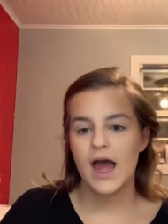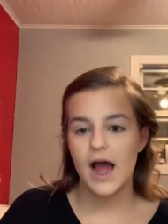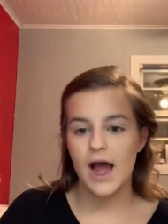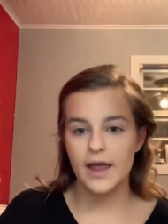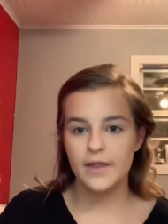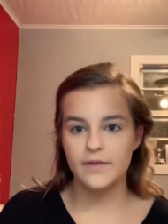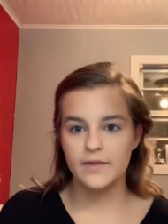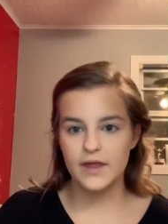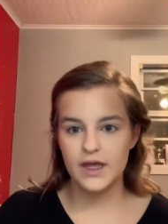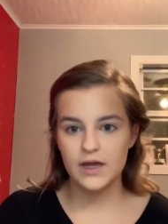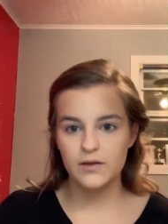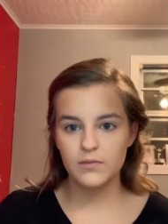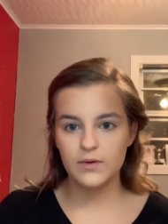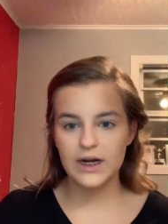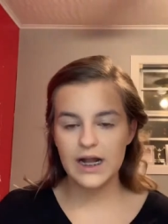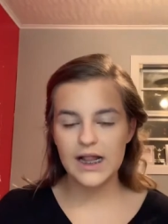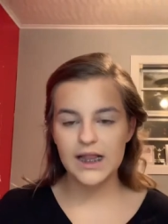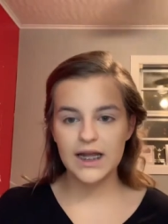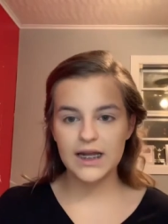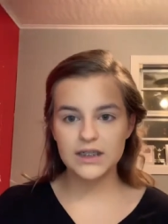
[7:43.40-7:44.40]
And then what I
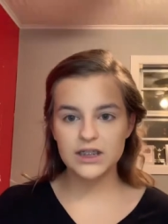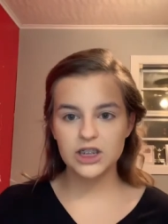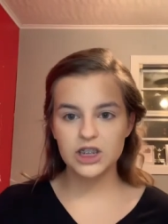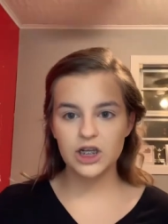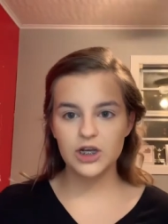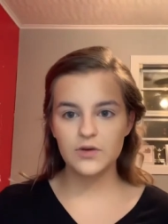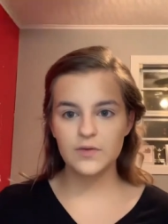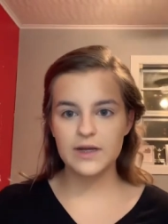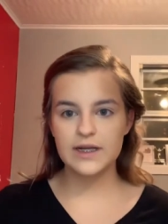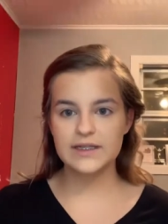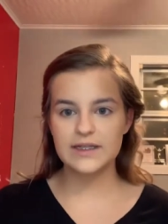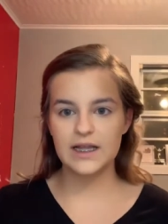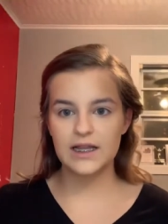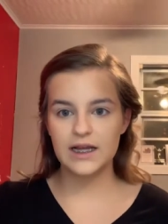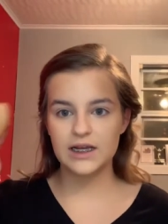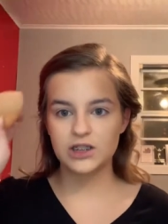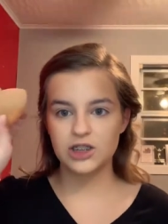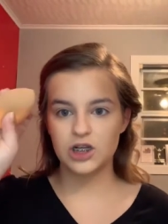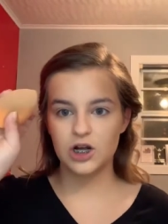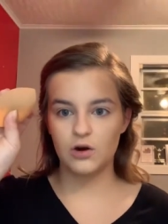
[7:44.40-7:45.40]
like to do is I
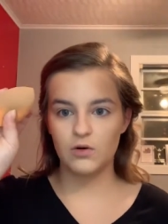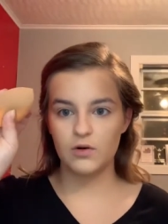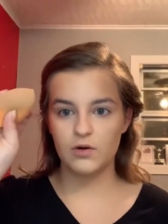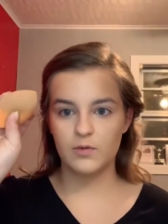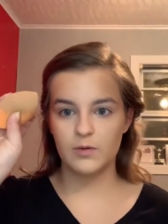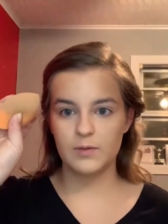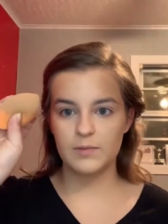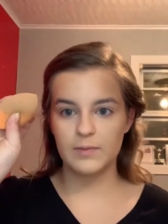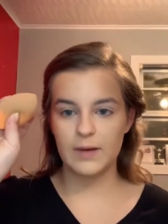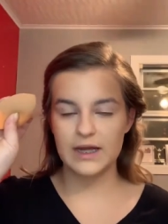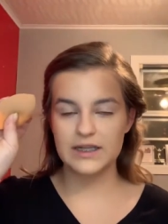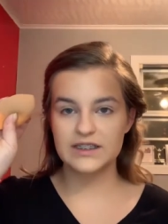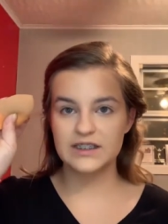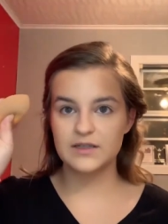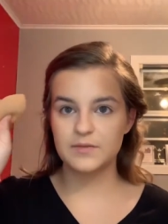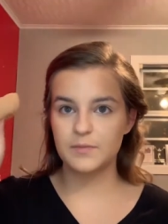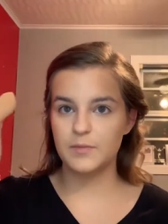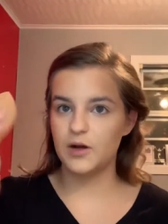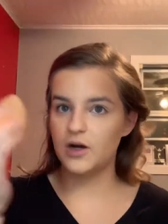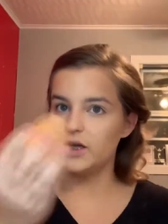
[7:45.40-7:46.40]
like to go on with my
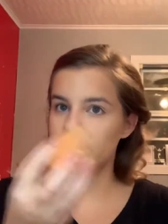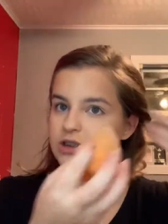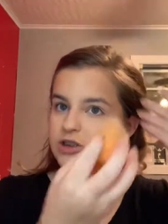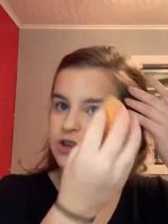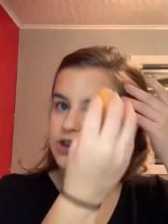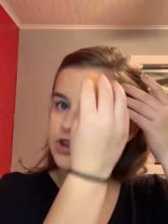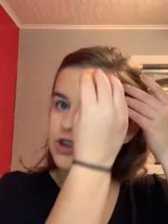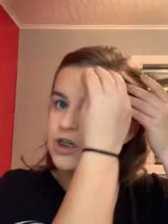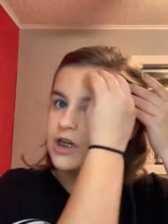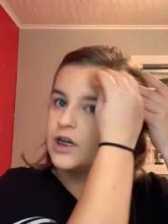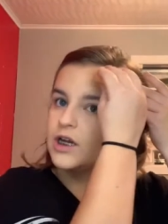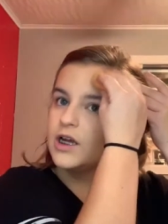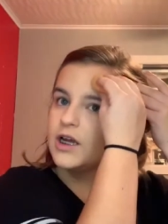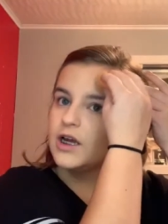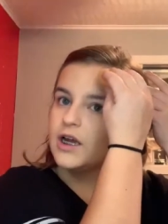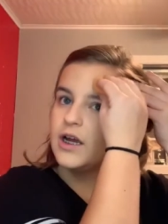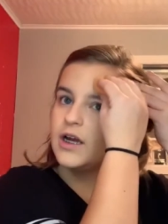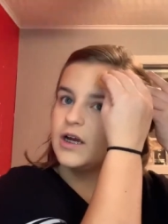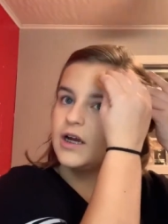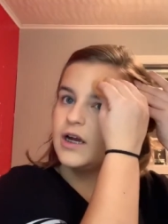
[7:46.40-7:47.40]
sponge
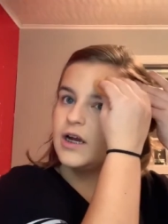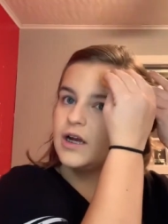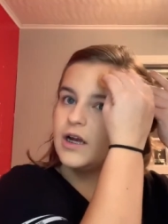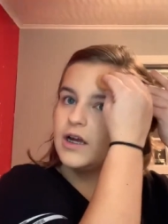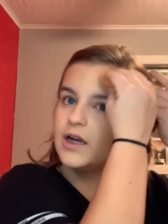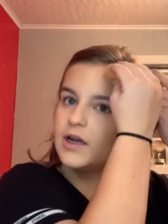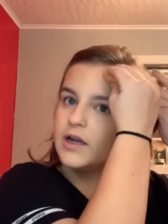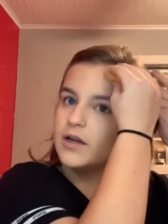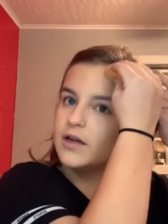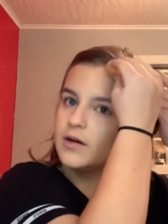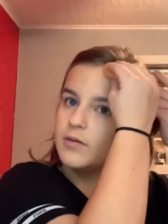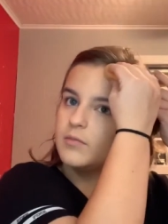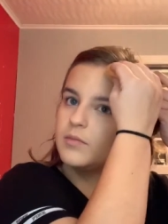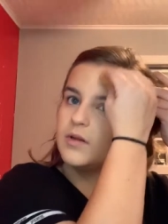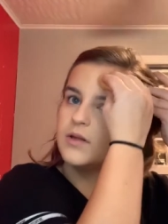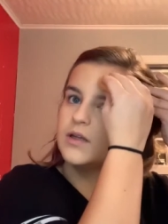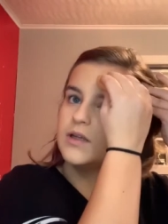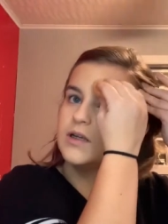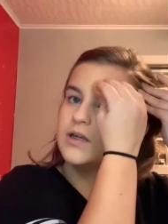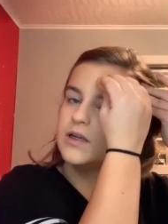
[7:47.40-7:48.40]
and
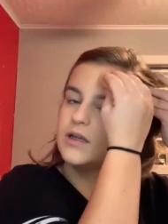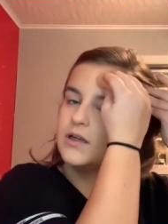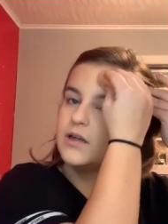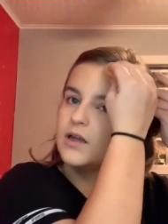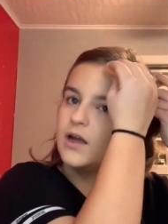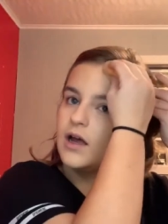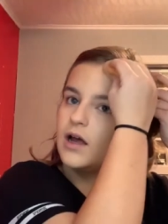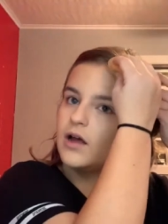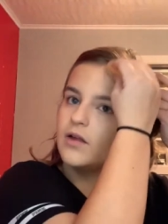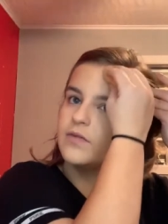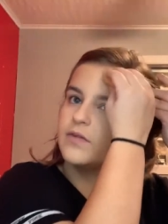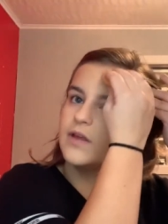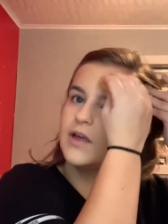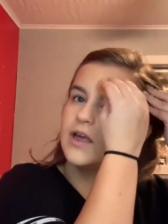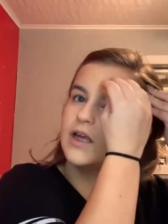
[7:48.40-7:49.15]
blend out the